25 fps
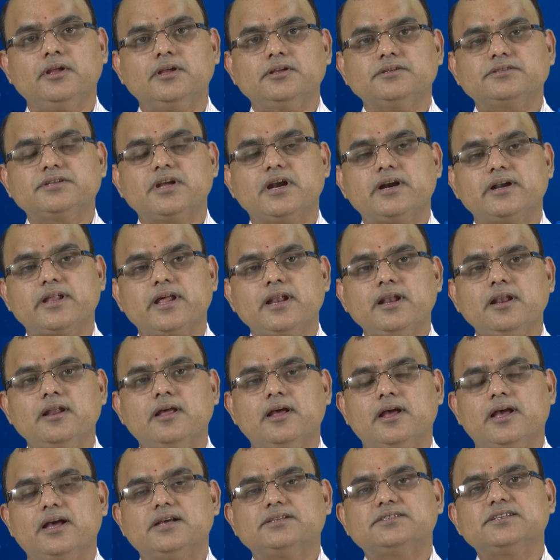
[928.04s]
certain
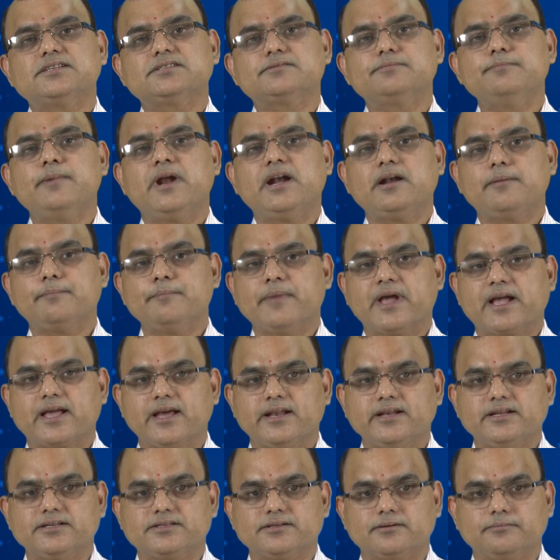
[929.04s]
assessment
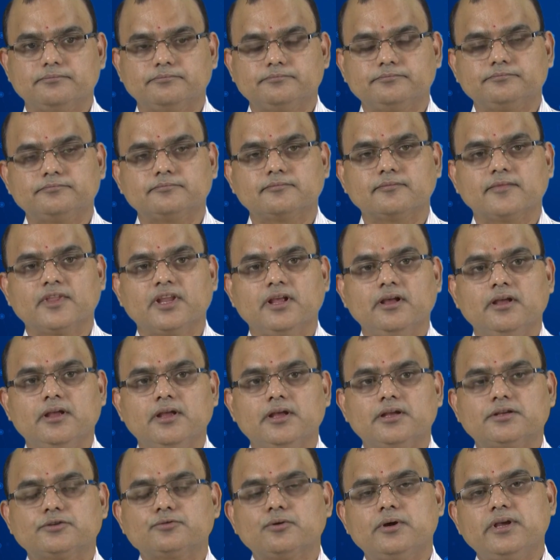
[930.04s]
mechanism.
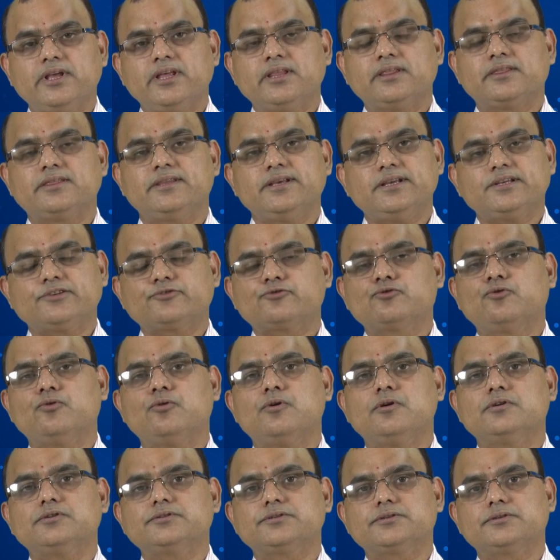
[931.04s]
So, in this
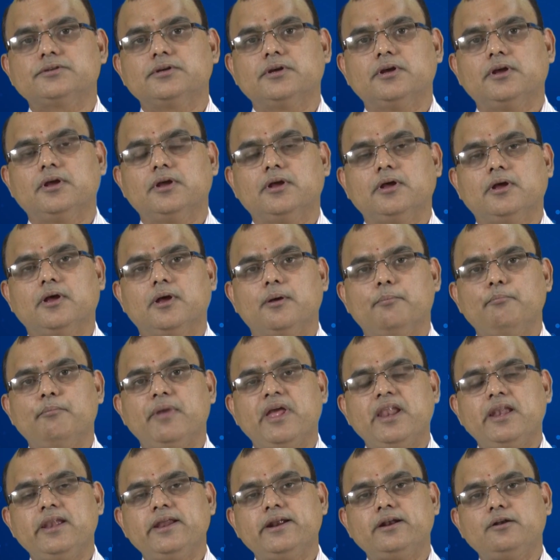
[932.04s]
course
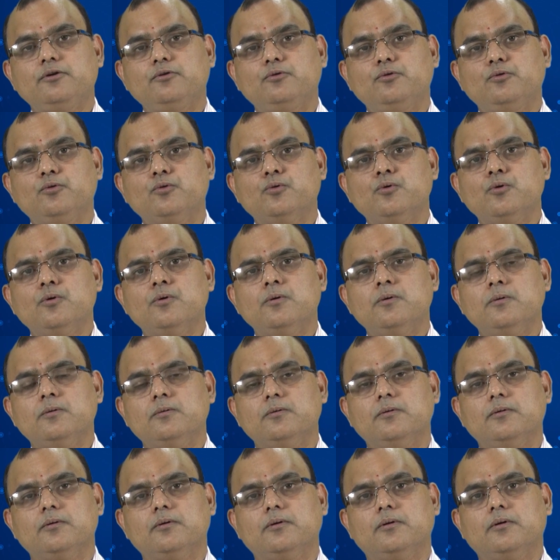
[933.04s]
mainly two
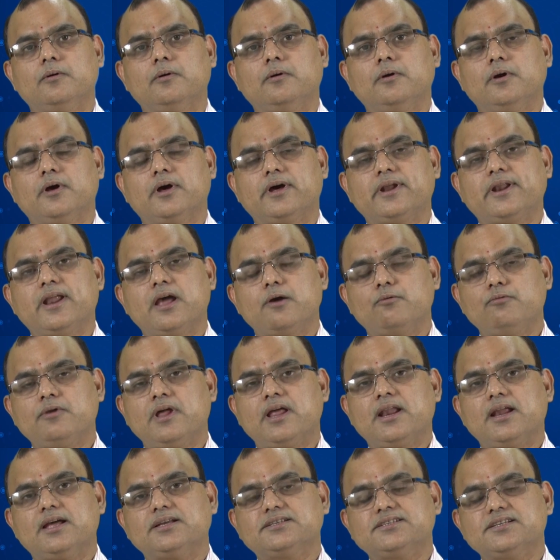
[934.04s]

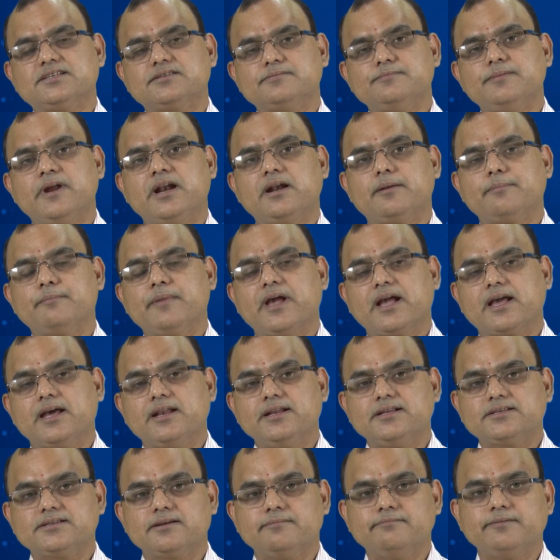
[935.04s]
regular assessment
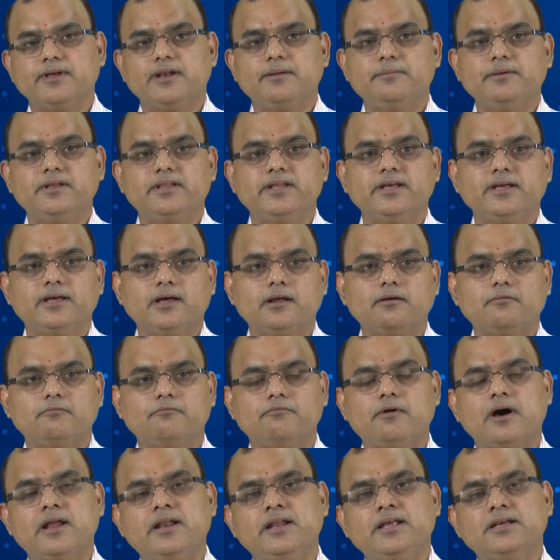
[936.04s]
mechanism will be there.
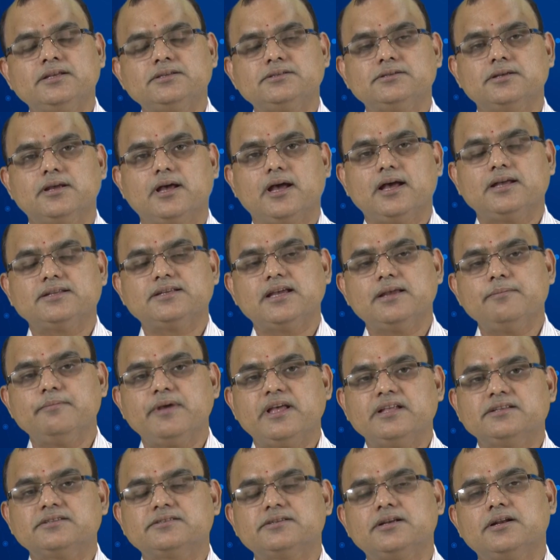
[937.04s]
One is, as I
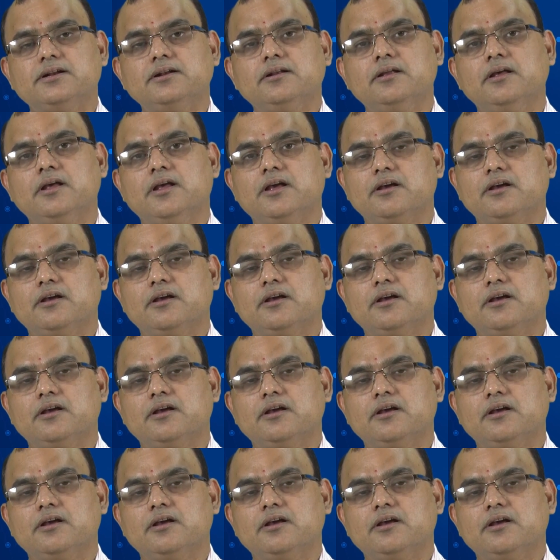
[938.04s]
mentioned,